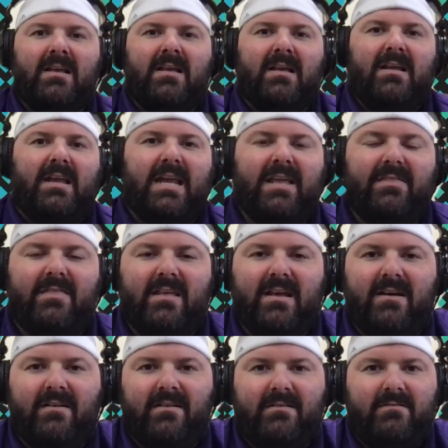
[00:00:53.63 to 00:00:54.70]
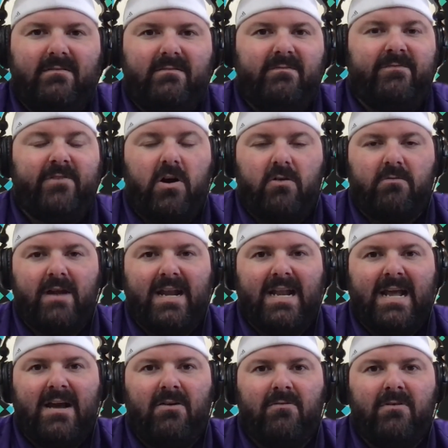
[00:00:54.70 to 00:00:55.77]
in the fall right
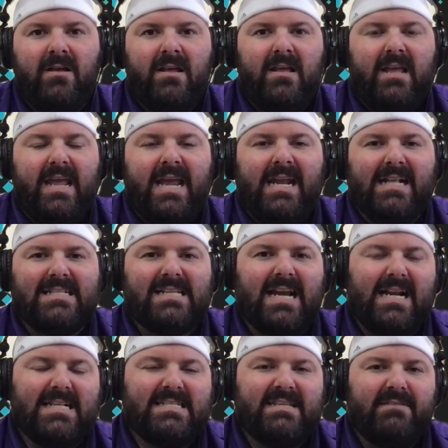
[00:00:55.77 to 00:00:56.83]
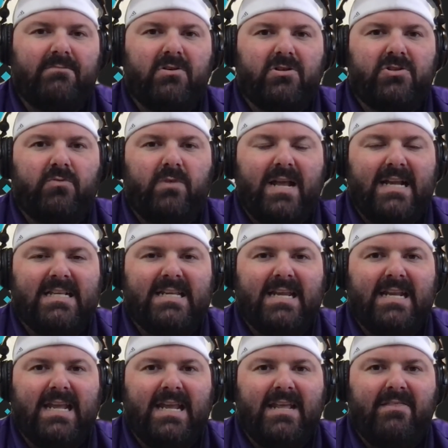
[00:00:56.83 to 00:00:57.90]
now. And it's kind of similar to what I
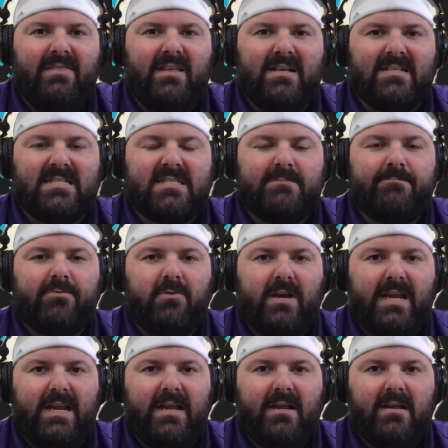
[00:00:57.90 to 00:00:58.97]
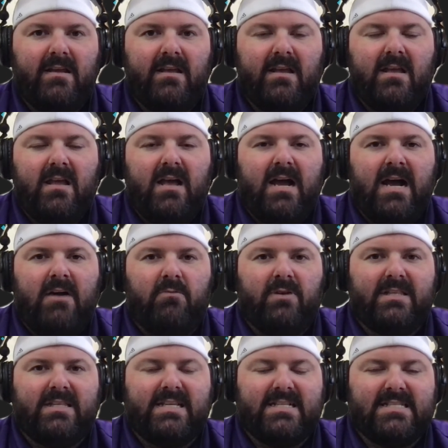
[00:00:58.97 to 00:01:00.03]
did in the spring
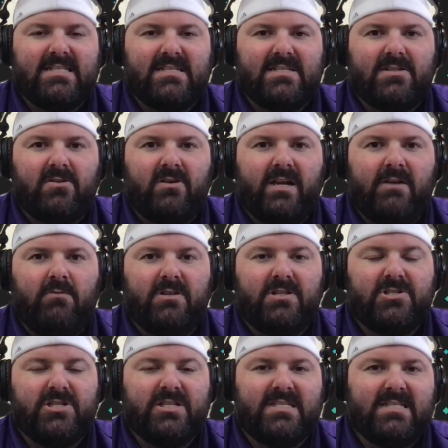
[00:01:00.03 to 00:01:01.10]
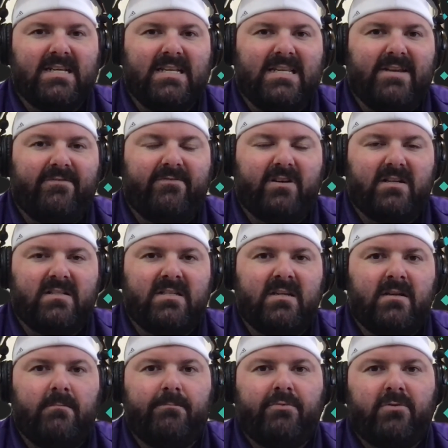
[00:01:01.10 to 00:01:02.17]
with distance learning with just a different
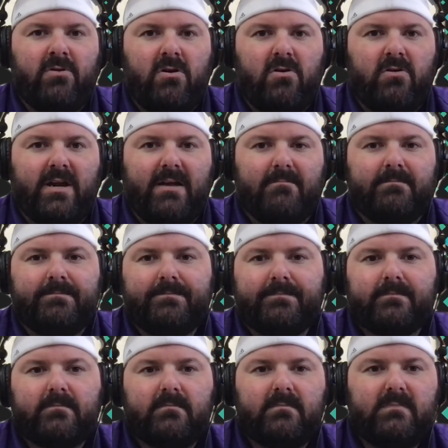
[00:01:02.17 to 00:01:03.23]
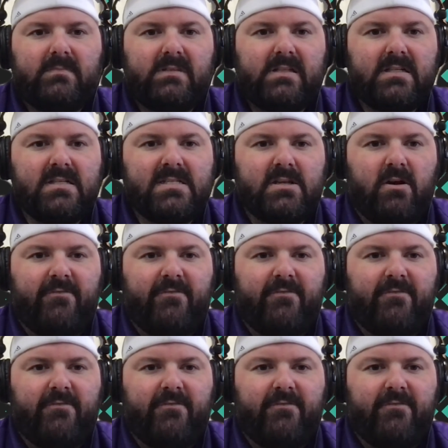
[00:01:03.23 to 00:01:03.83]
program. So if